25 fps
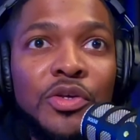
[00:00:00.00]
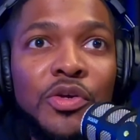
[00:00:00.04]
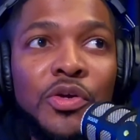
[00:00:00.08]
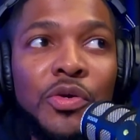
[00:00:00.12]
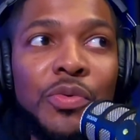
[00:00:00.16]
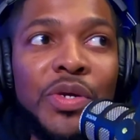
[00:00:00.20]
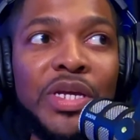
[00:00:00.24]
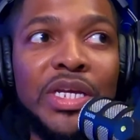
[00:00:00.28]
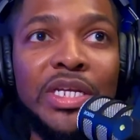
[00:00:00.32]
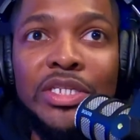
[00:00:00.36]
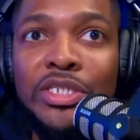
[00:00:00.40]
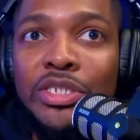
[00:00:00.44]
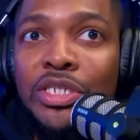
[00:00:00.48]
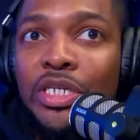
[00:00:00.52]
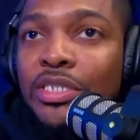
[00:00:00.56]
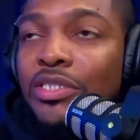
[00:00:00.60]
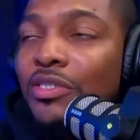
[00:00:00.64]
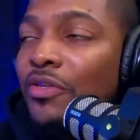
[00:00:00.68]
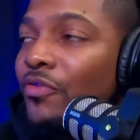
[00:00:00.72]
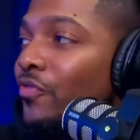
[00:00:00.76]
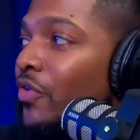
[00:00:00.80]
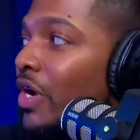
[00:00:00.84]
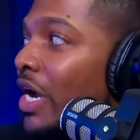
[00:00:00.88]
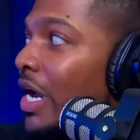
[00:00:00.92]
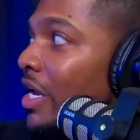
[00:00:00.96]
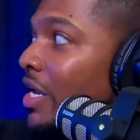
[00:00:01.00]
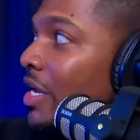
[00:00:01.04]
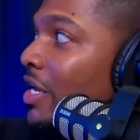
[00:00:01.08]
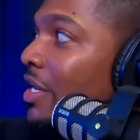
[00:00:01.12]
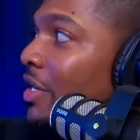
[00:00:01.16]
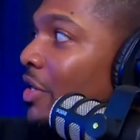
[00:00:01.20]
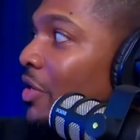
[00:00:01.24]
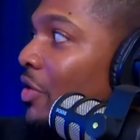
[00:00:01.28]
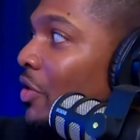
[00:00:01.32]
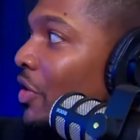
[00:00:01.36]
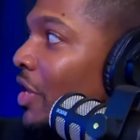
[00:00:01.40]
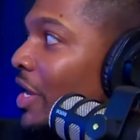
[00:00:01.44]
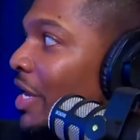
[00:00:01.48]
We can justify it.
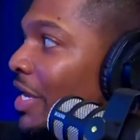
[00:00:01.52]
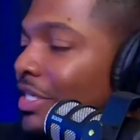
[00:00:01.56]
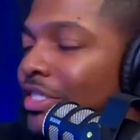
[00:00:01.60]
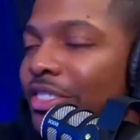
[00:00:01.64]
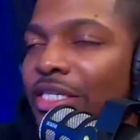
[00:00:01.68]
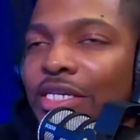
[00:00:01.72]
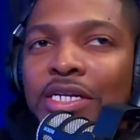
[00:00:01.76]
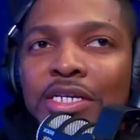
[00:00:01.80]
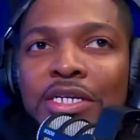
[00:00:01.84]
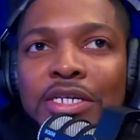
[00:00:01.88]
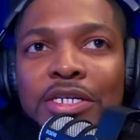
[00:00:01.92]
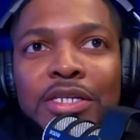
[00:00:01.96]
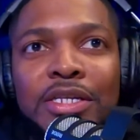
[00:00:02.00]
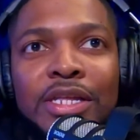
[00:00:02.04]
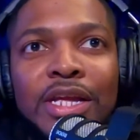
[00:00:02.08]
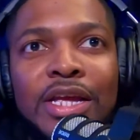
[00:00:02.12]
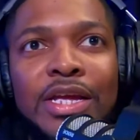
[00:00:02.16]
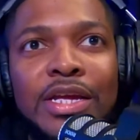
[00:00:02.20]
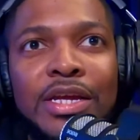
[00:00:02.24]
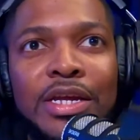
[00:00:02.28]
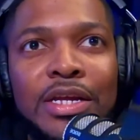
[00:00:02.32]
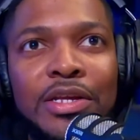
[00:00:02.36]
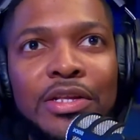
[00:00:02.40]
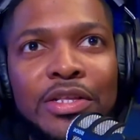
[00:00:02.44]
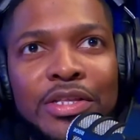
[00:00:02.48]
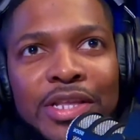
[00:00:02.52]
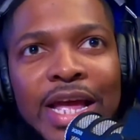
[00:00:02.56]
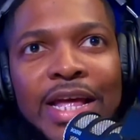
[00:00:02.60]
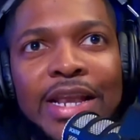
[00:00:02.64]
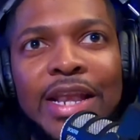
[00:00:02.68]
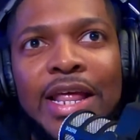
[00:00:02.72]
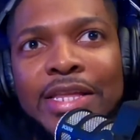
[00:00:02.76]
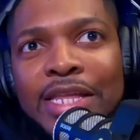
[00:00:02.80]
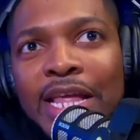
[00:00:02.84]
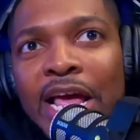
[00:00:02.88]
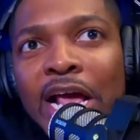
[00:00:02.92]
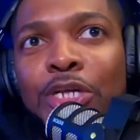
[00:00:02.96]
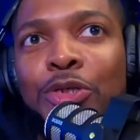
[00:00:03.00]
Like, it's a good thing.
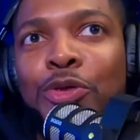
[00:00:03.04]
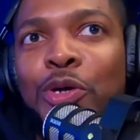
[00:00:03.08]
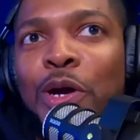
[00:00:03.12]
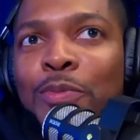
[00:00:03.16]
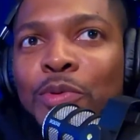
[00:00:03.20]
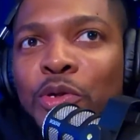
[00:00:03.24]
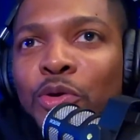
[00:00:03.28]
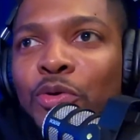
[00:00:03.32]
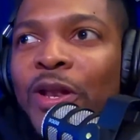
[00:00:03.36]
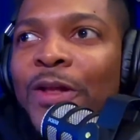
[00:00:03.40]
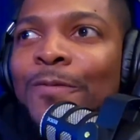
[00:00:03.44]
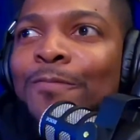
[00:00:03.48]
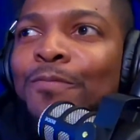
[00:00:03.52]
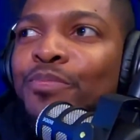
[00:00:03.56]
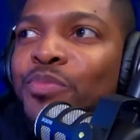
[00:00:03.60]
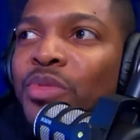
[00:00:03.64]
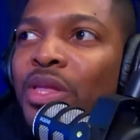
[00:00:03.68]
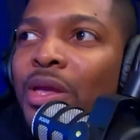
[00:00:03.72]
That's why I'm doing it.